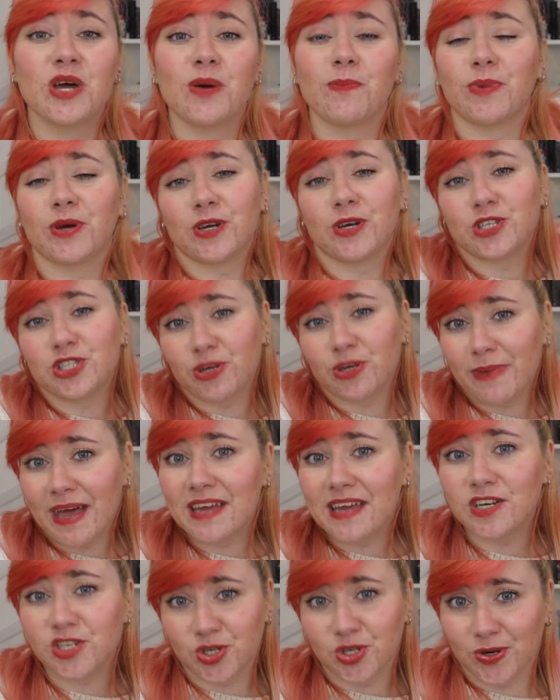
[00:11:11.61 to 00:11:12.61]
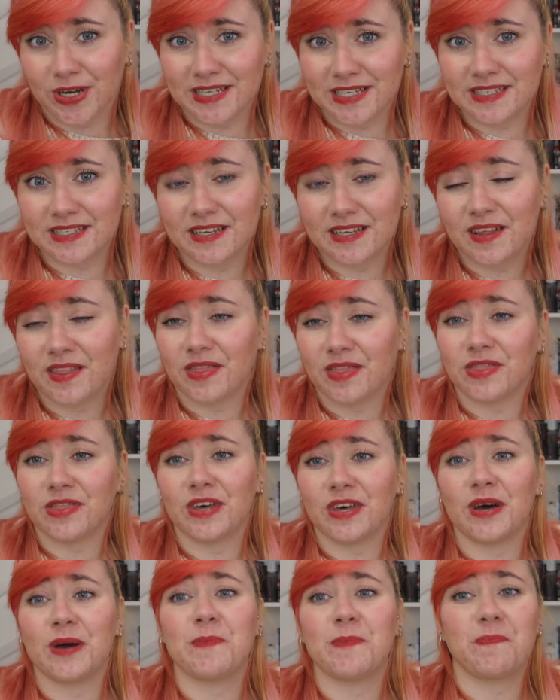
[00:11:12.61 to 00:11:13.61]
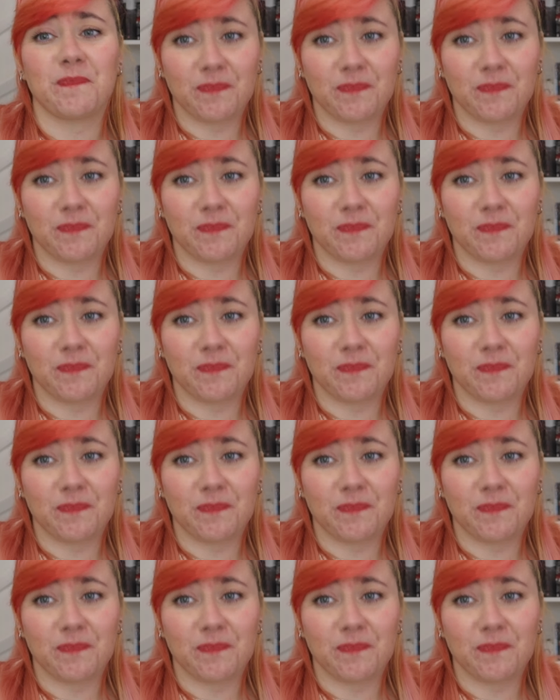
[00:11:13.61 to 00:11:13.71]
because she made a choice that